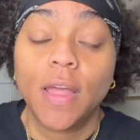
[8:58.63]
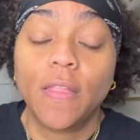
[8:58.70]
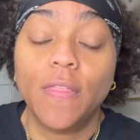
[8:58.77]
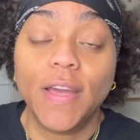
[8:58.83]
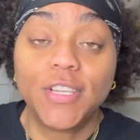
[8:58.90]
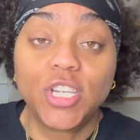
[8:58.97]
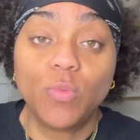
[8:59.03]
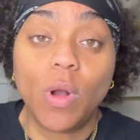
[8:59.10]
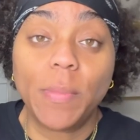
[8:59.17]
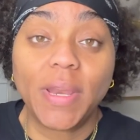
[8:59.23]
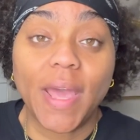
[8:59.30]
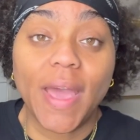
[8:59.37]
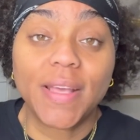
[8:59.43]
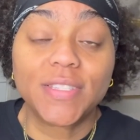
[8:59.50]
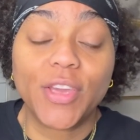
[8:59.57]
that you want me
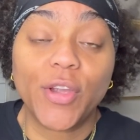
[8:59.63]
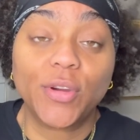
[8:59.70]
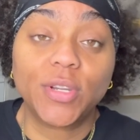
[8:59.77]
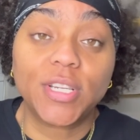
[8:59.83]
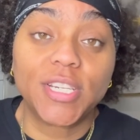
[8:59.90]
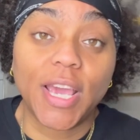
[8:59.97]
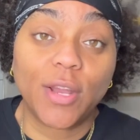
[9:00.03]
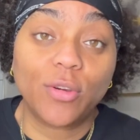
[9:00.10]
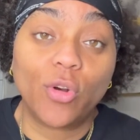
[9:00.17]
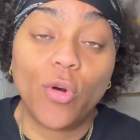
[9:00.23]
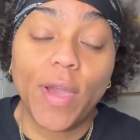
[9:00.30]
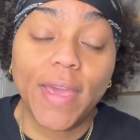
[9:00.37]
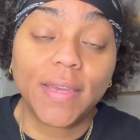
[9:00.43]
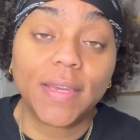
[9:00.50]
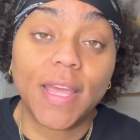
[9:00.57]
to ask here on the channel, go
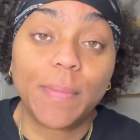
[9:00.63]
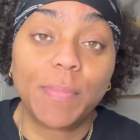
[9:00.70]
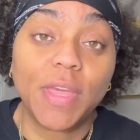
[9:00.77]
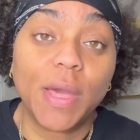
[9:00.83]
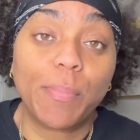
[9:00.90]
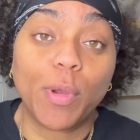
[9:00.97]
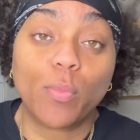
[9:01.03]
ahead and hit me up at